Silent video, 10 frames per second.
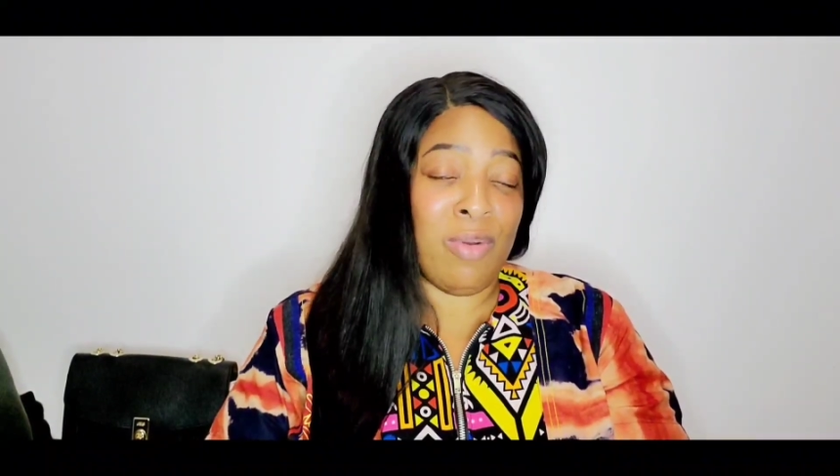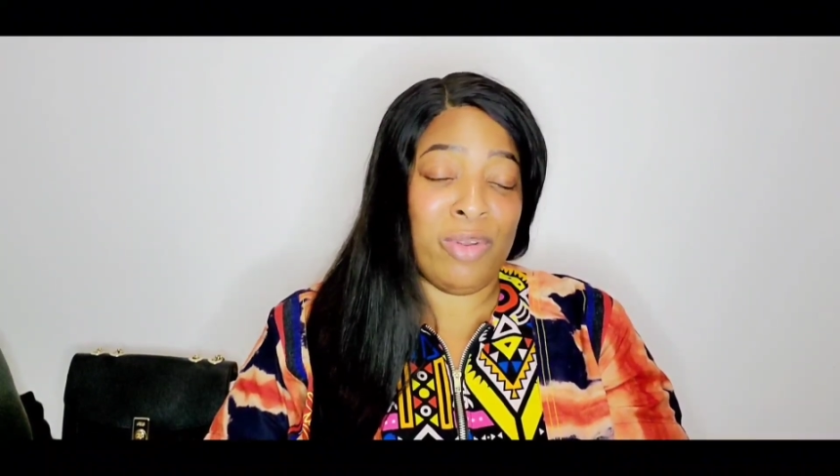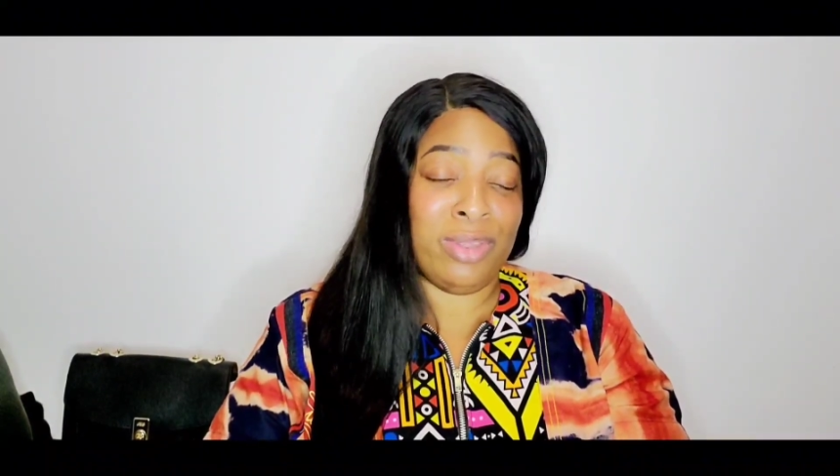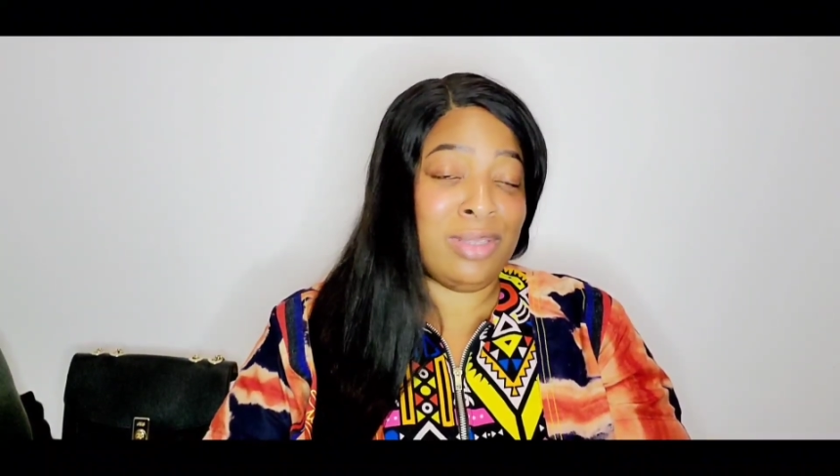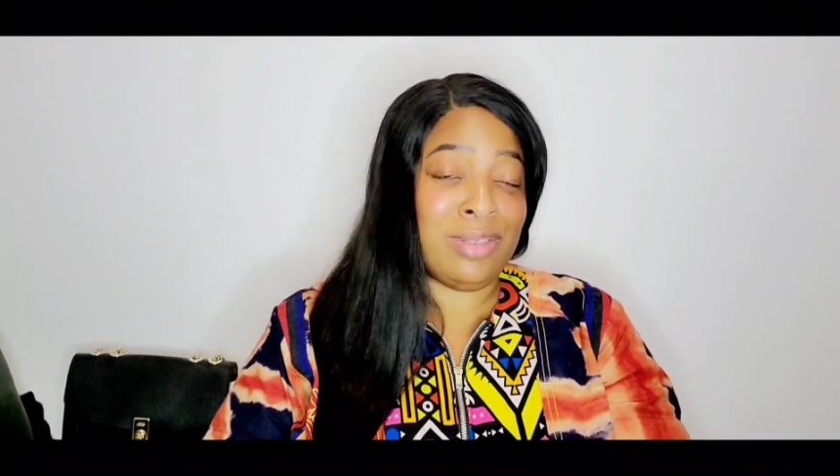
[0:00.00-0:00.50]

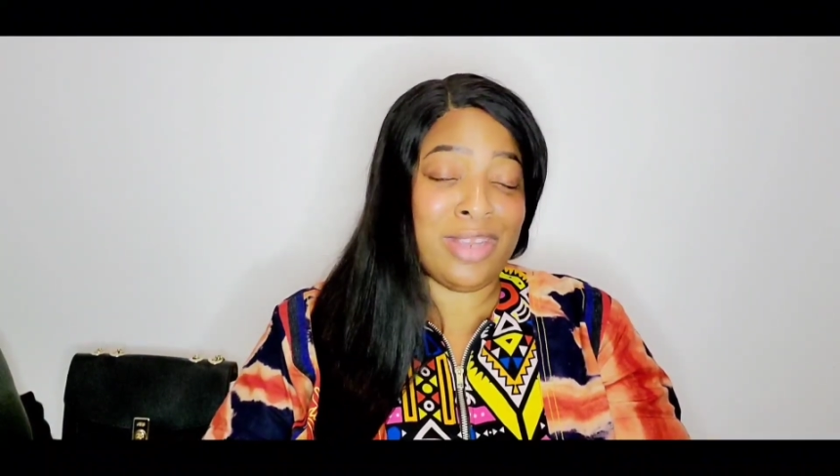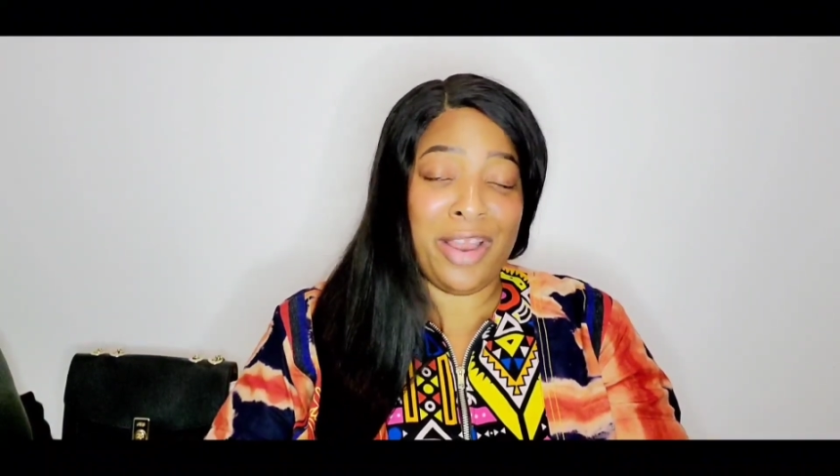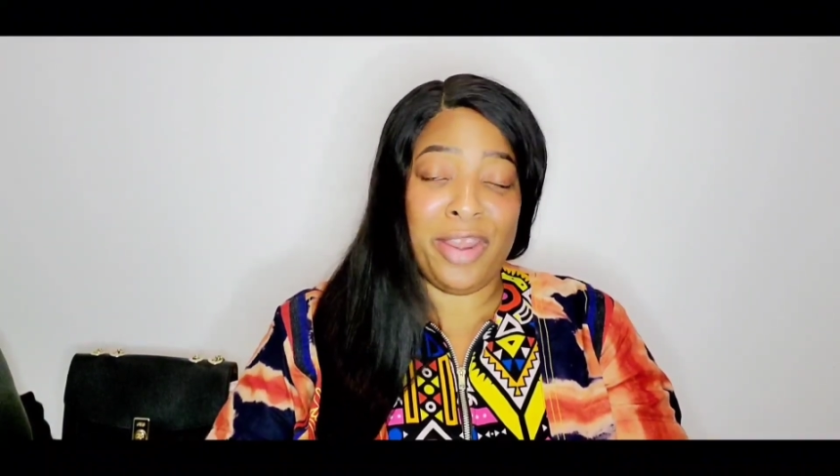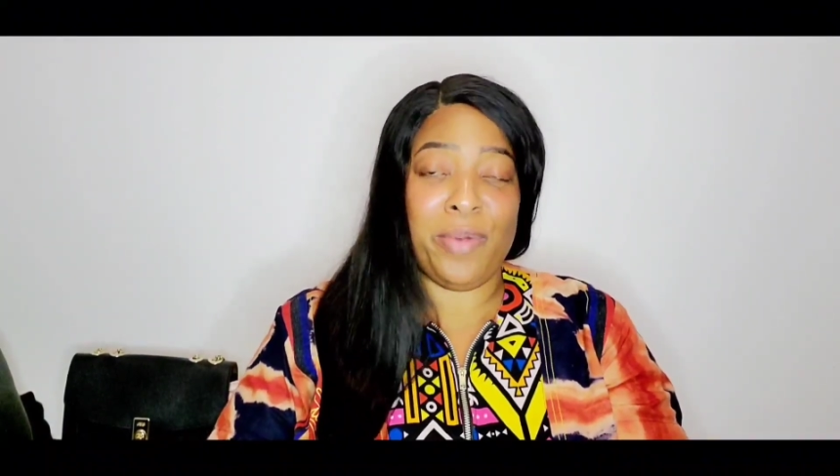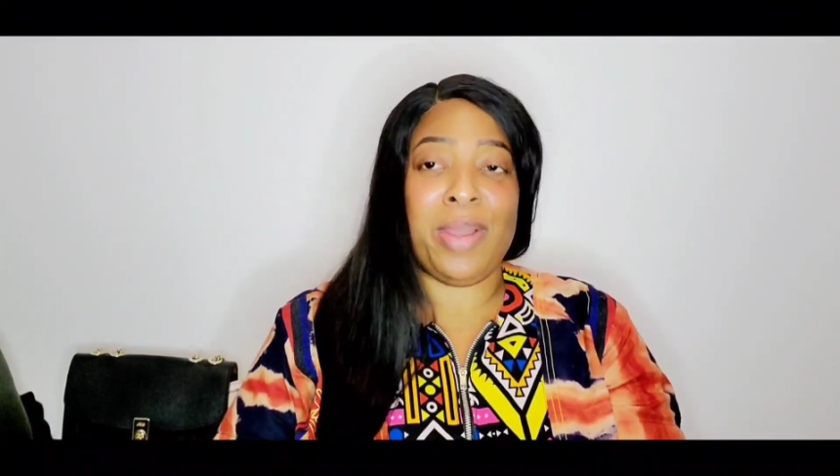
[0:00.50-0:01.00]
on this
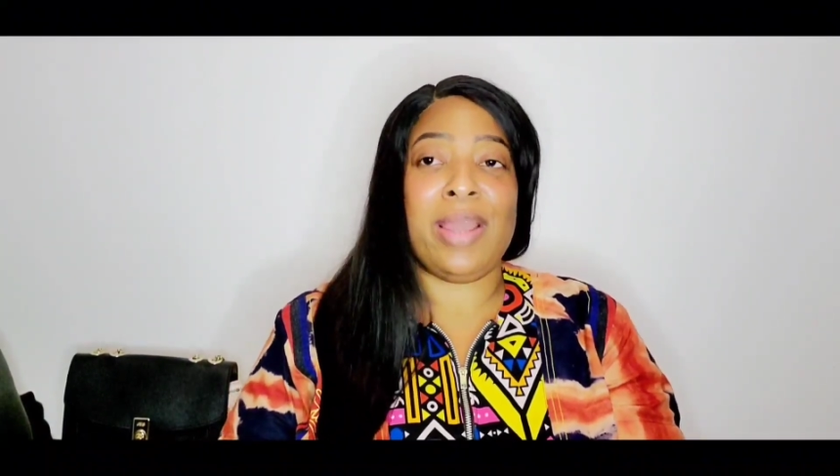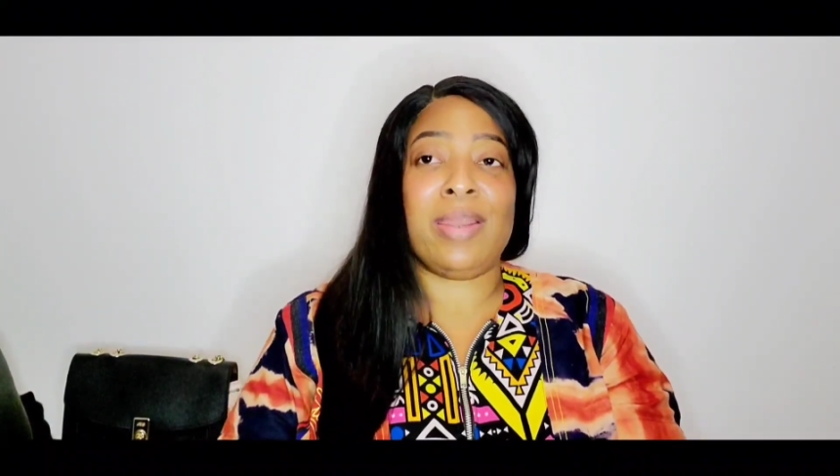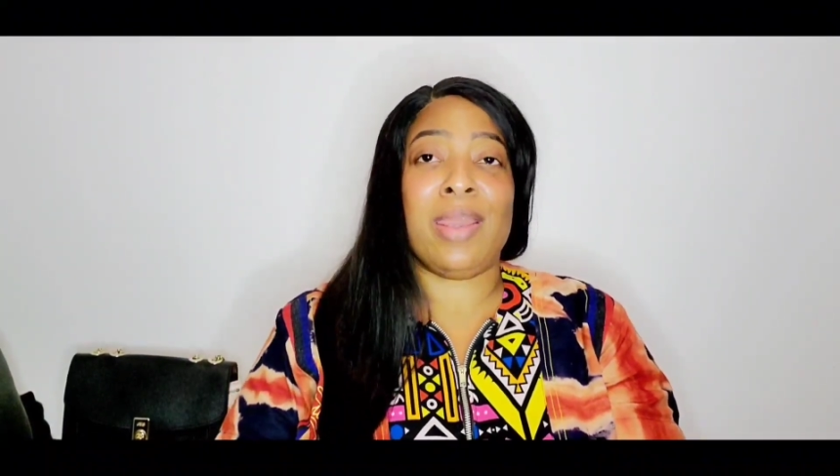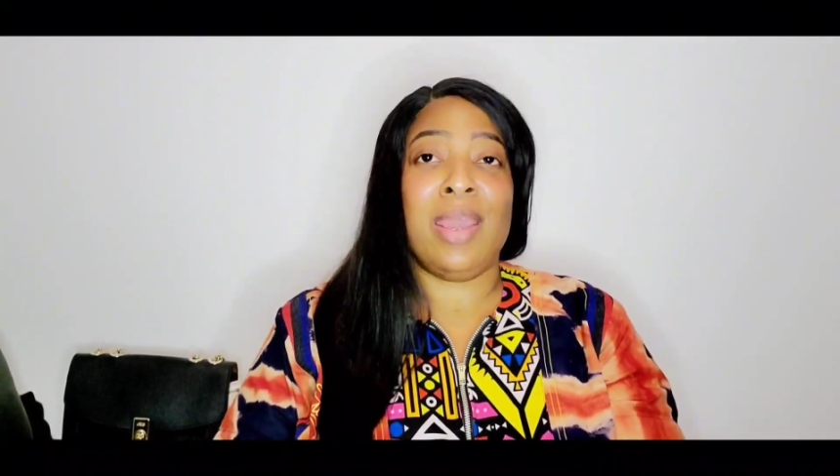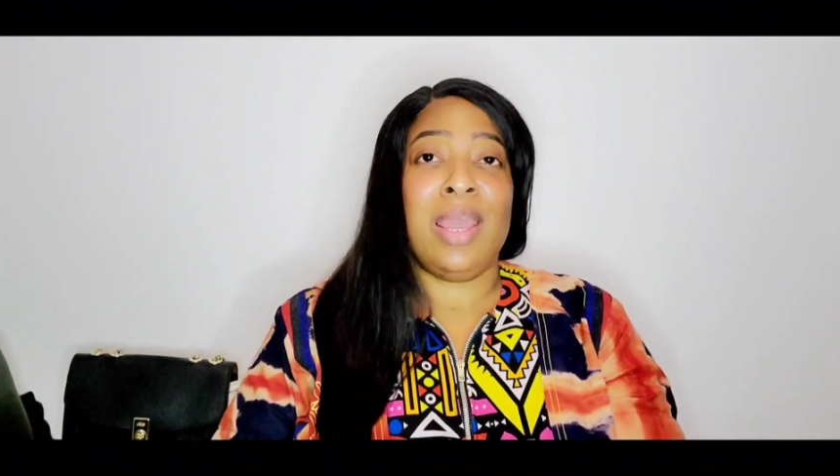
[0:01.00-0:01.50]
channel,
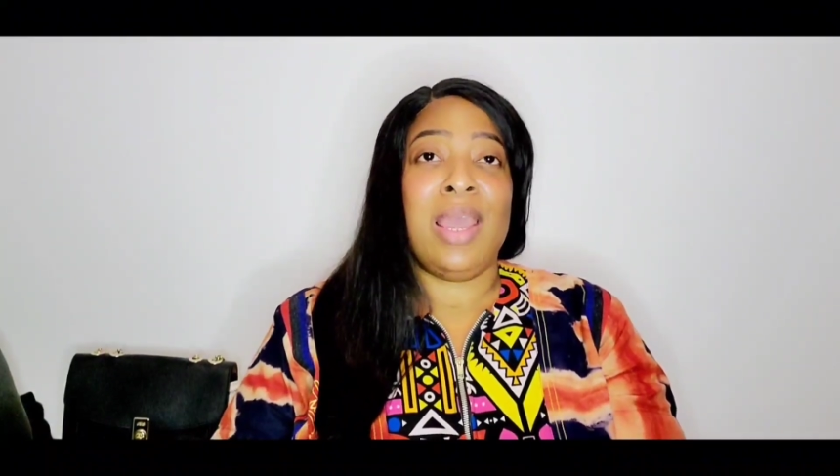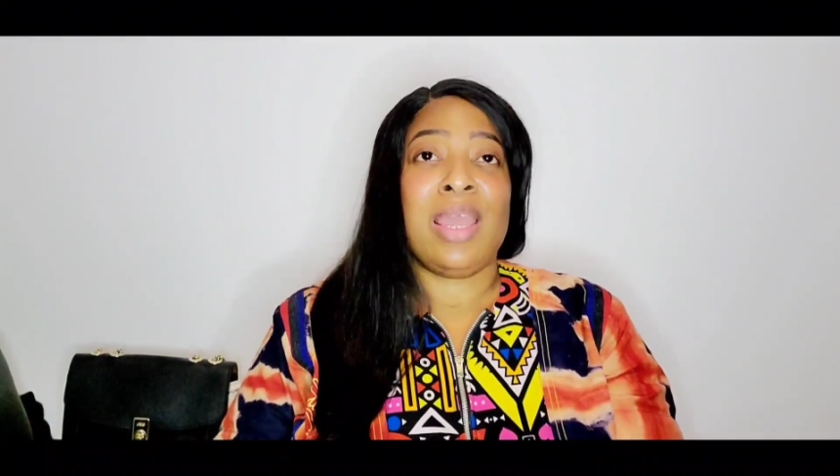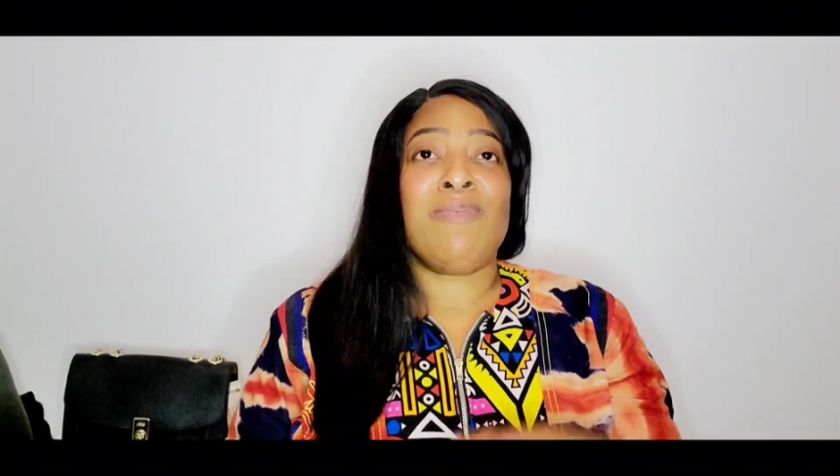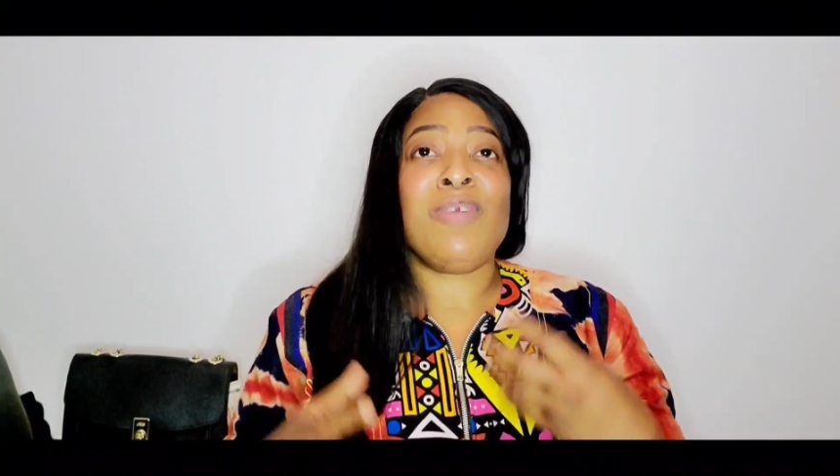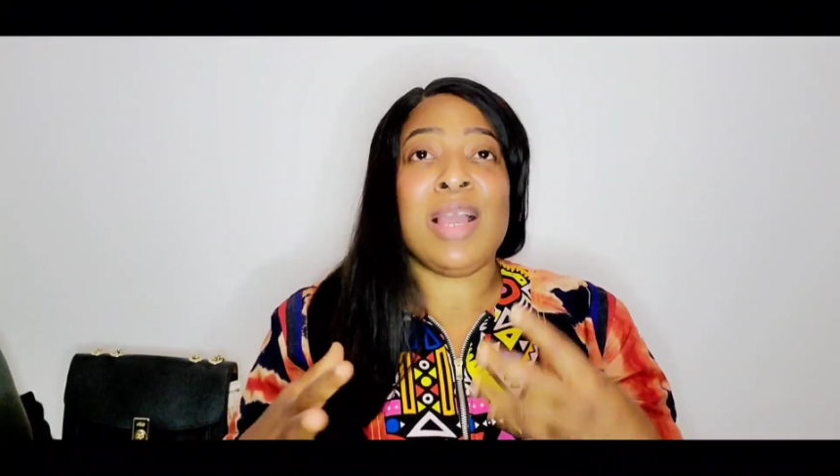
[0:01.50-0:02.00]
and
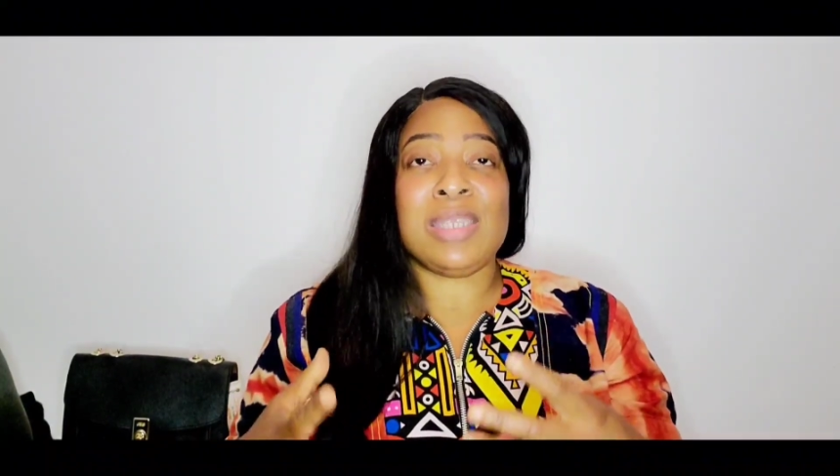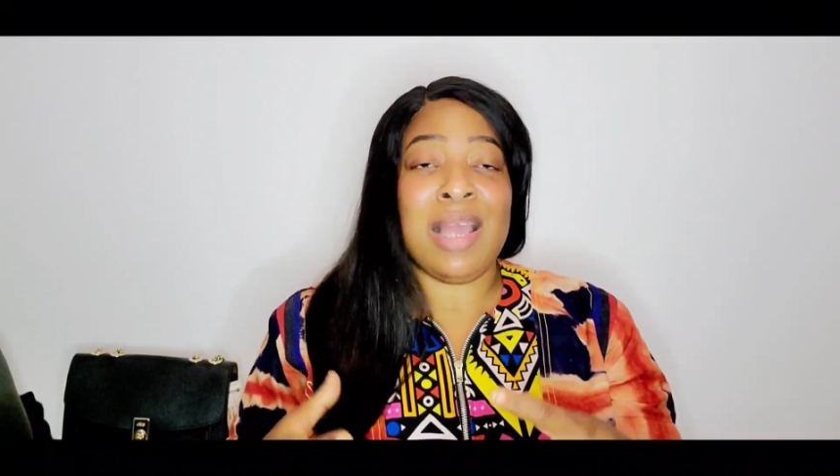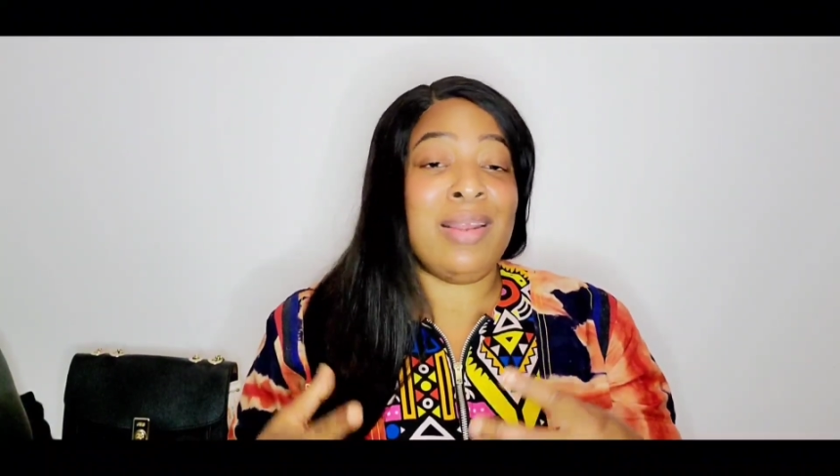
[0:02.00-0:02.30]
if you guys